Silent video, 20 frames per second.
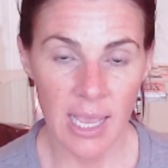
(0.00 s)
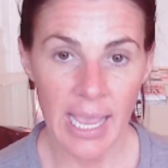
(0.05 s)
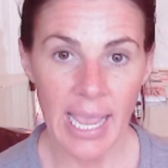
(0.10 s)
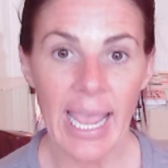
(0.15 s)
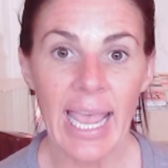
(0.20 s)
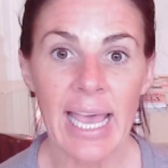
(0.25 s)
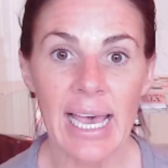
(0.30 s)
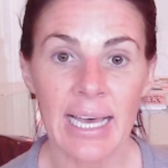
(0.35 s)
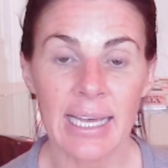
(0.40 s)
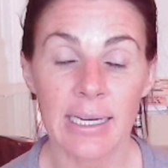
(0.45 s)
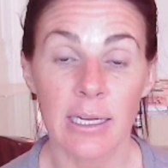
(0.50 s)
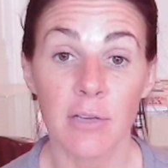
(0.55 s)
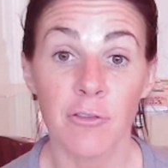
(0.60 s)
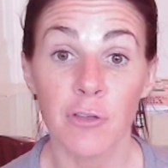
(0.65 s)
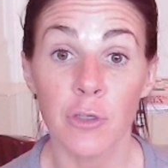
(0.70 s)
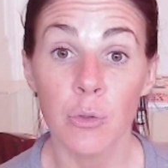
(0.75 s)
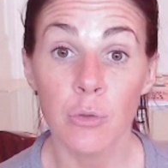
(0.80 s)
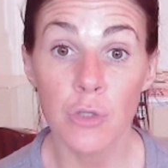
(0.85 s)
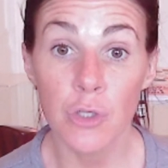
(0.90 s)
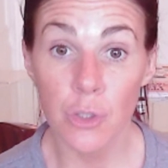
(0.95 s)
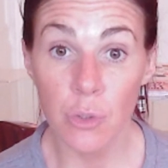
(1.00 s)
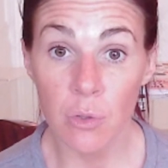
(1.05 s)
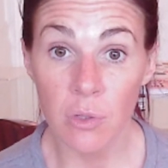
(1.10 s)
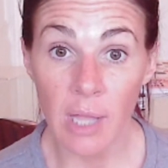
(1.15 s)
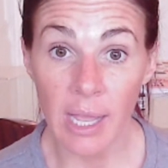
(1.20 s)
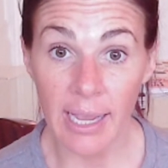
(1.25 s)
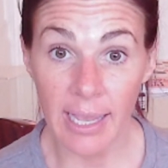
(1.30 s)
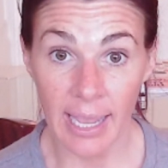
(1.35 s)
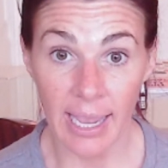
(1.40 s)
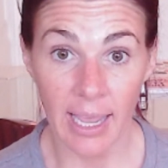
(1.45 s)
And if you do
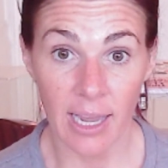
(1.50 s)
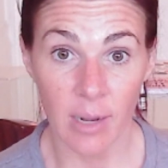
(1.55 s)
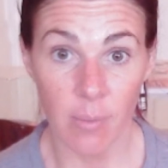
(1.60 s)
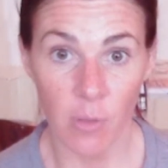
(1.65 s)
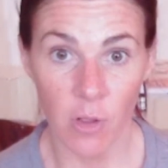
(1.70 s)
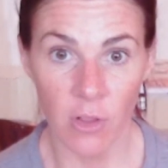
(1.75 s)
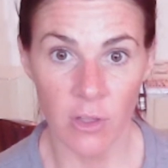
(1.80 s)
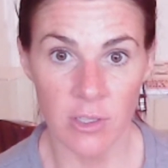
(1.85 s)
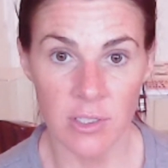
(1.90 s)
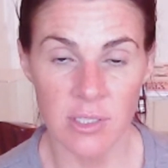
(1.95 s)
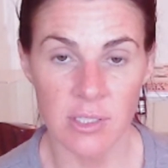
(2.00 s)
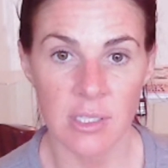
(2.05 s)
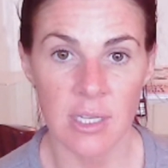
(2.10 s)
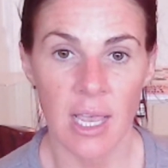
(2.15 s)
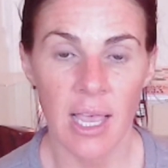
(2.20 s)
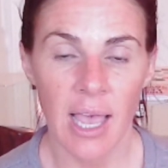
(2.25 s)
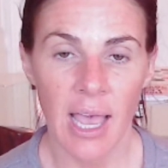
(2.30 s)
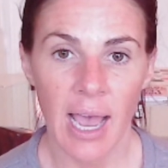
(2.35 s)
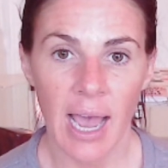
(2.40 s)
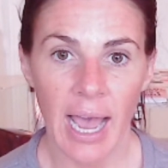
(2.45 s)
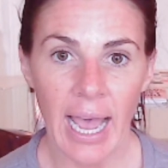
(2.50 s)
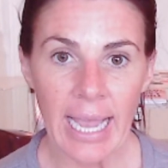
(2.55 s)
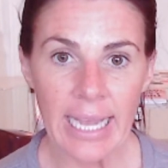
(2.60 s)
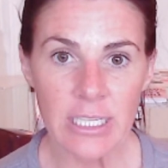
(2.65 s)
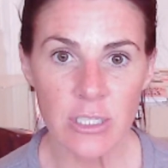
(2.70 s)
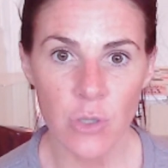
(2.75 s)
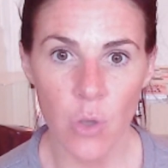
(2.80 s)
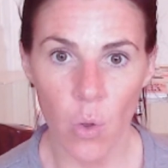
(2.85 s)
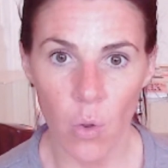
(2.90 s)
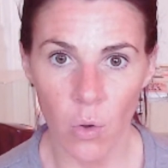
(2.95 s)
like animals, I
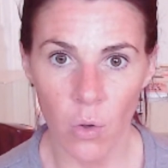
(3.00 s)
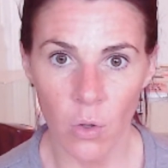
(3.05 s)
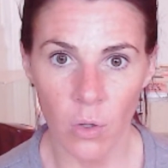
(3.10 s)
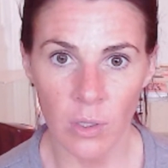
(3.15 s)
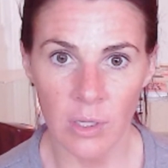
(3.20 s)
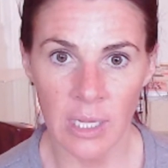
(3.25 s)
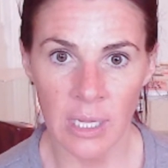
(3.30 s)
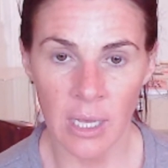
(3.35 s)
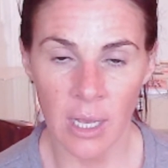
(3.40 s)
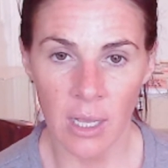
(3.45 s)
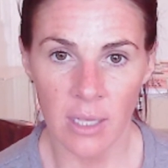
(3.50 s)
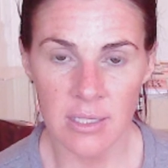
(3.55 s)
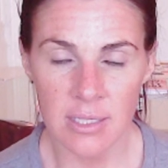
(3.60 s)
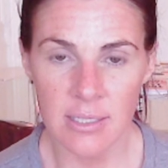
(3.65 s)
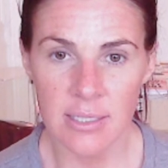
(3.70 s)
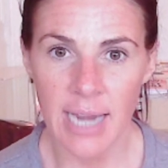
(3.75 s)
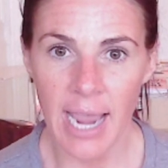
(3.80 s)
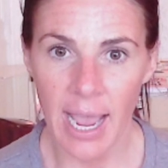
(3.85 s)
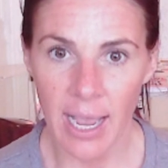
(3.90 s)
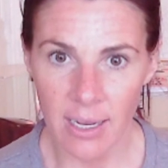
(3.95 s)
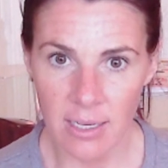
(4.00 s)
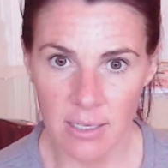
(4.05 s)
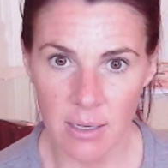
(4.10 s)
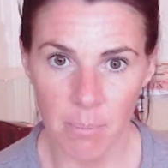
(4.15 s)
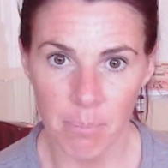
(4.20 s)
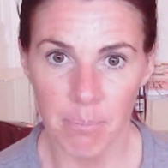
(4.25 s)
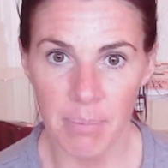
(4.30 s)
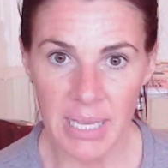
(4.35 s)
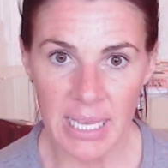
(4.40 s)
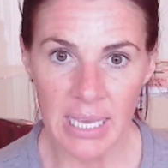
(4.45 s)
told stack
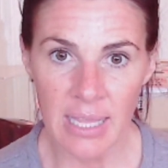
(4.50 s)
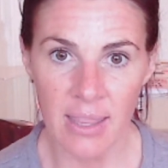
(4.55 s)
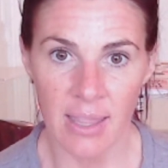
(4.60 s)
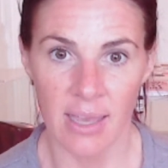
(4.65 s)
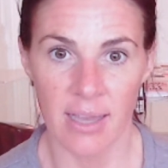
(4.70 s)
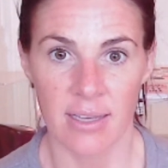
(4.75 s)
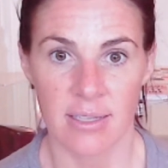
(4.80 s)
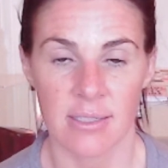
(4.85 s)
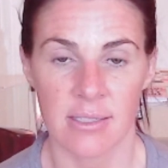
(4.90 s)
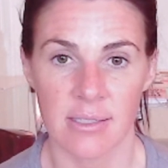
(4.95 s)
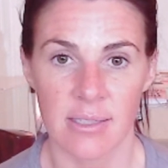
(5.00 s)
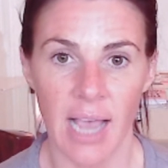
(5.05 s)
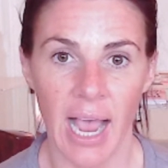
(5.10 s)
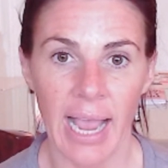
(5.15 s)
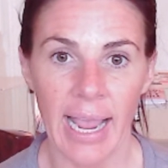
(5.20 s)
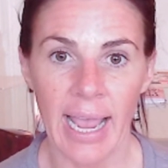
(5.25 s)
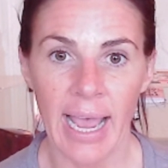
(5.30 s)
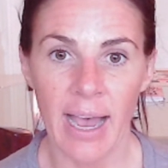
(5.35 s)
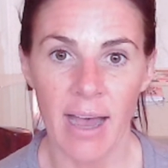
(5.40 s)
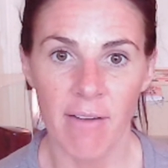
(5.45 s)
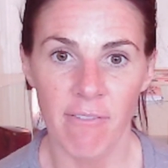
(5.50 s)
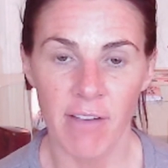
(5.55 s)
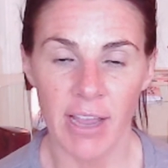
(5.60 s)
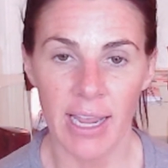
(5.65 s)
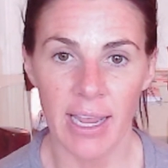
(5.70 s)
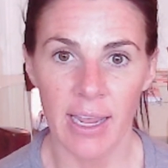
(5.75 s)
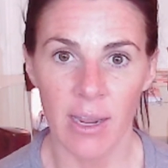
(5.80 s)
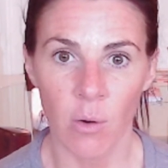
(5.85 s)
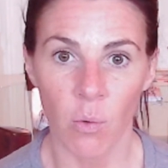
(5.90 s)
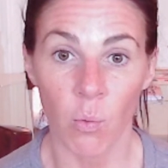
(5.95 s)
B this, I have
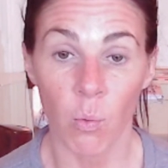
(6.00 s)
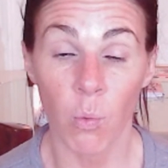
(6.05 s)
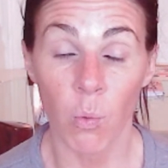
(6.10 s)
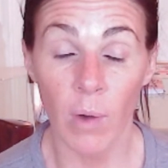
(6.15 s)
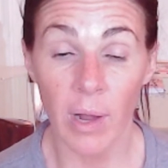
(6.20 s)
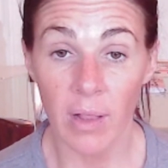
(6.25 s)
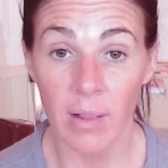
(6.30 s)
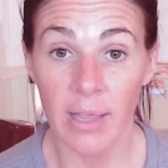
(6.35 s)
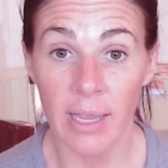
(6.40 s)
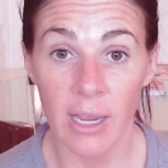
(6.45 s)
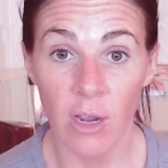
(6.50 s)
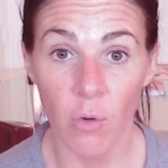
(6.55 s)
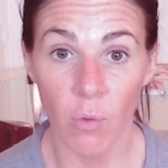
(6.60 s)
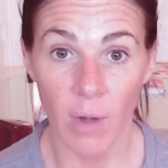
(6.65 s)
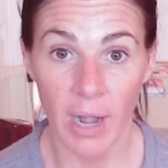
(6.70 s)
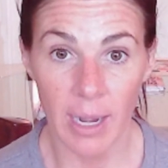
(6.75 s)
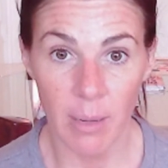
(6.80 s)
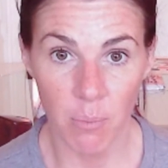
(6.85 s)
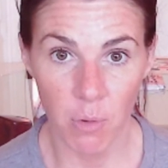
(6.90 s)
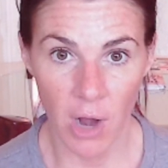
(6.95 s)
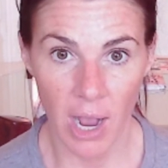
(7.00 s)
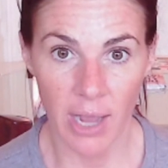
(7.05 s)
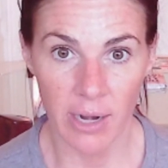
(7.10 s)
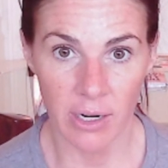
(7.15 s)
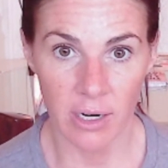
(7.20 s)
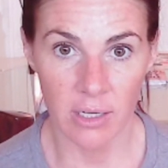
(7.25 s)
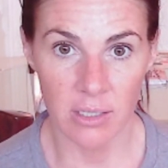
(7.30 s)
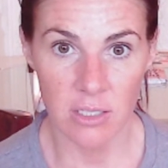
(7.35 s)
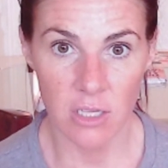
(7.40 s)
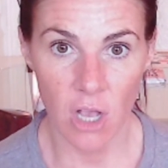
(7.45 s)
a really great
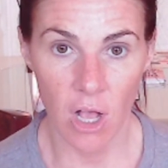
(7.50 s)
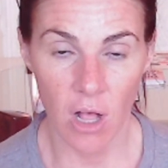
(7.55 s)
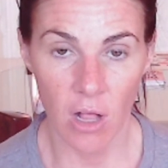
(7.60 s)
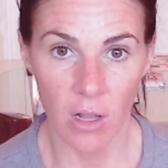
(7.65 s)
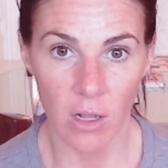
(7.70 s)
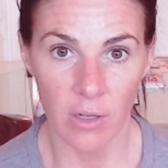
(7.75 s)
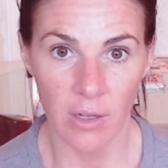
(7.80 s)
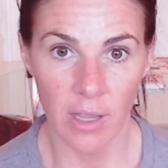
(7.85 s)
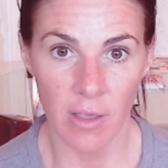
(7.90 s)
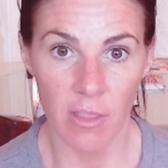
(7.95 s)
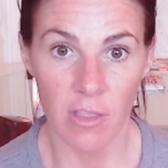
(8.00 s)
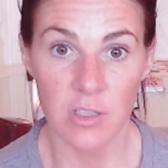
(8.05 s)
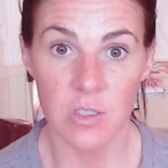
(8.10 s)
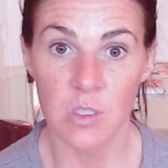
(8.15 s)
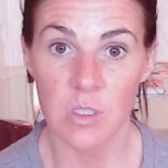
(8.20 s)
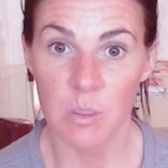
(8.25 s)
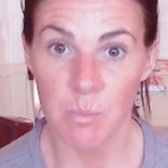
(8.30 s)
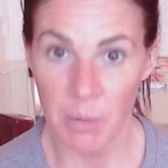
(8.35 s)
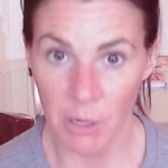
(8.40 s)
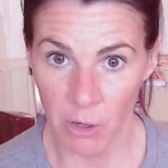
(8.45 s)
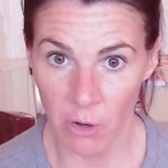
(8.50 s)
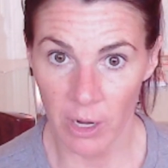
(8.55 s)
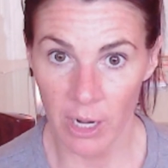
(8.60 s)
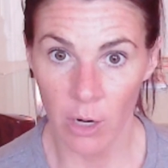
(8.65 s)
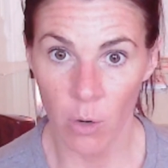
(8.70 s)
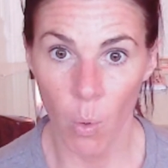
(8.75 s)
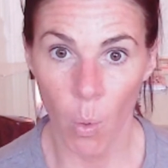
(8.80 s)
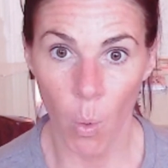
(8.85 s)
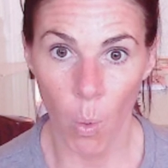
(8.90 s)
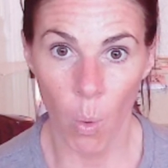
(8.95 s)
product called the
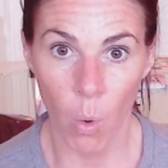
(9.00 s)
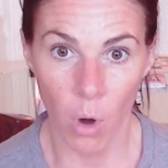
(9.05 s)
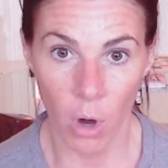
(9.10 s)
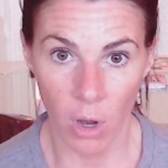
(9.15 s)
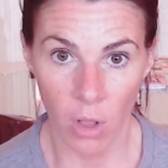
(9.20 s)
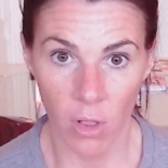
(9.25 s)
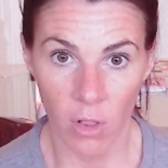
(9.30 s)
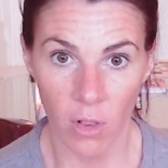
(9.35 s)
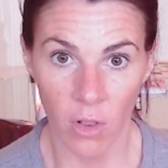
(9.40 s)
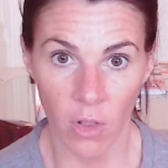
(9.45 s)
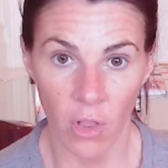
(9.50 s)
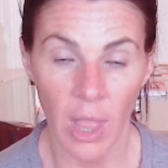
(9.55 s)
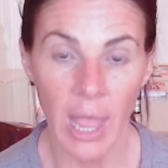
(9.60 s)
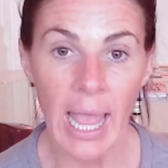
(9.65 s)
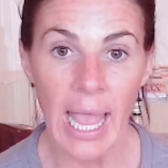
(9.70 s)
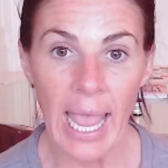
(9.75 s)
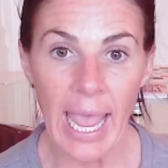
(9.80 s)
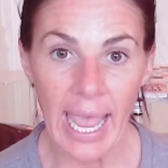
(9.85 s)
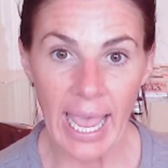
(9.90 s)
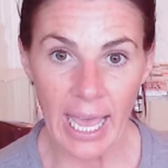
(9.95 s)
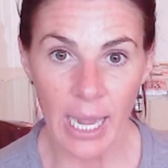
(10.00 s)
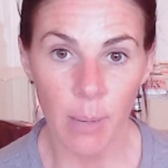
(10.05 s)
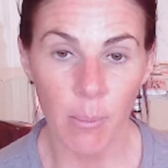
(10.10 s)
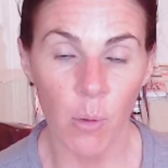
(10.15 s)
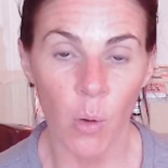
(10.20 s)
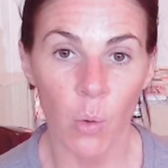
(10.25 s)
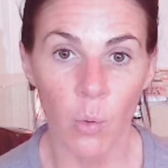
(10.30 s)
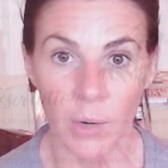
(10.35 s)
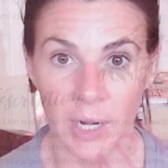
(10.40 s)
Spirit Oracle Animal